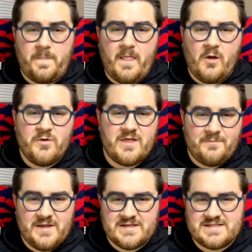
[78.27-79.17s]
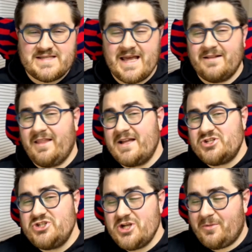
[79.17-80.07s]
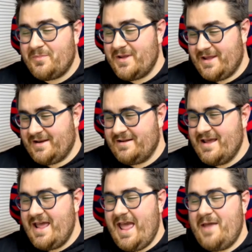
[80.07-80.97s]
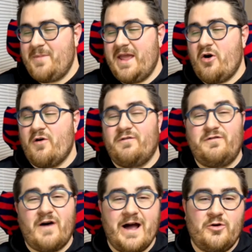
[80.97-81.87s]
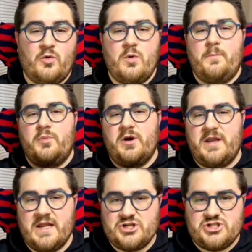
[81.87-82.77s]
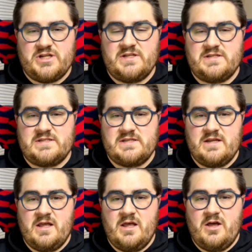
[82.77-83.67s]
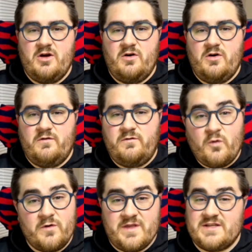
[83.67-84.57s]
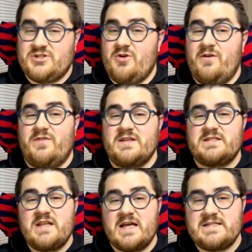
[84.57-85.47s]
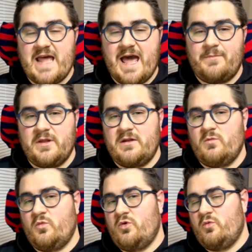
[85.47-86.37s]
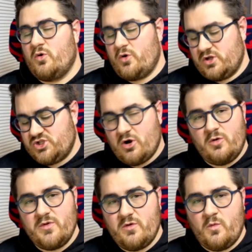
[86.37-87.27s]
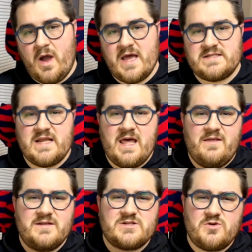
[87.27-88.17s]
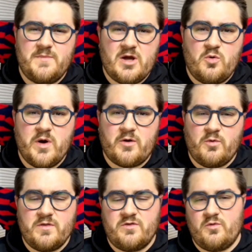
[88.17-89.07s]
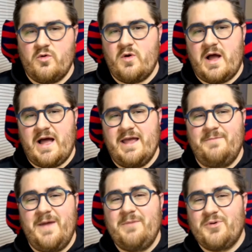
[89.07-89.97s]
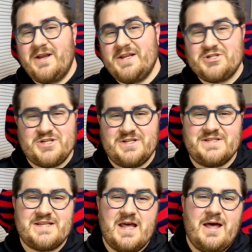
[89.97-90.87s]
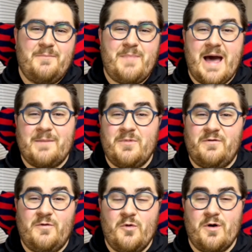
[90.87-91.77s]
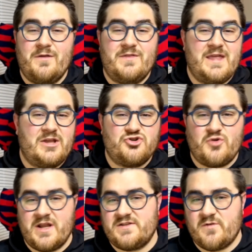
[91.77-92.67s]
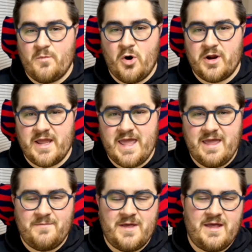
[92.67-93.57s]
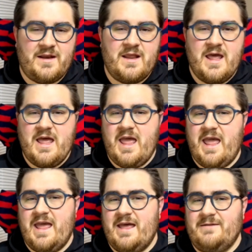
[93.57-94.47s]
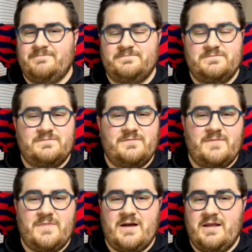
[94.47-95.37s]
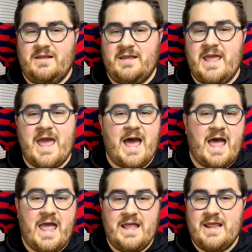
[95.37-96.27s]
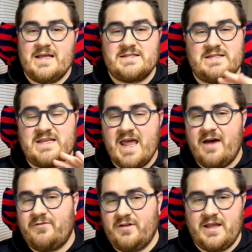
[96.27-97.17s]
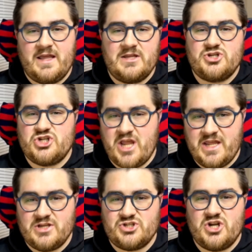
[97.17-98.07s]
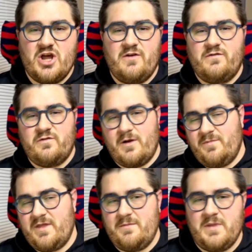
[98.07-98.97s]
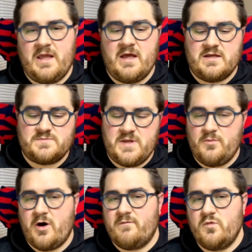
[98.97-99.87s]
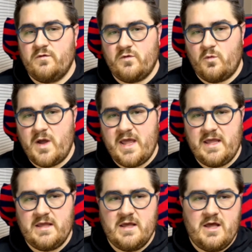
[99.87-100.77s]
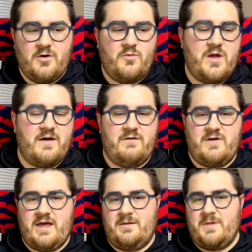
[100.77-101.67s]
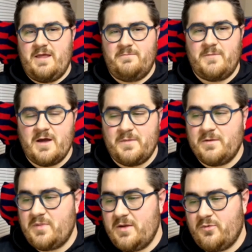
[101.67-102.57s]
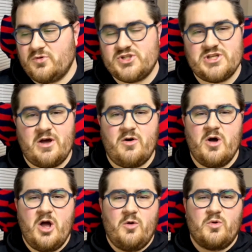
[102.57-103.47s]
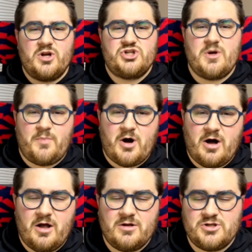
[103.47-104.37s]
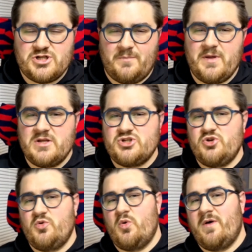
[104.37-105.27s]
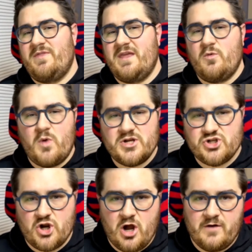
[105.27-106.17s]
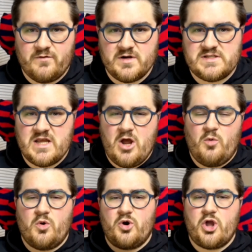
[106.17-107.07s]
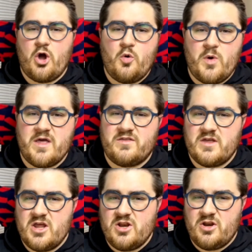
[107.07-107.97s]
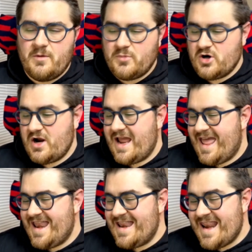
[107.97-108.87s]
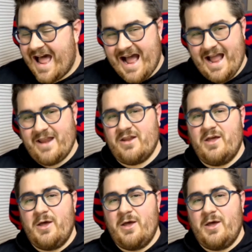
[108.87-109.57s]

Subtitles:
with that being said, let's jump in and make our final predictions for this. So if this does happen, we're going to start with the West. There's going to be a quick run through. I made predictions back before the transfer market came in, and yeah, it has definitely changed from then because people have moved away. We have had incoming people, so we're going to jump into the Western Conference. We're going to go with number 9,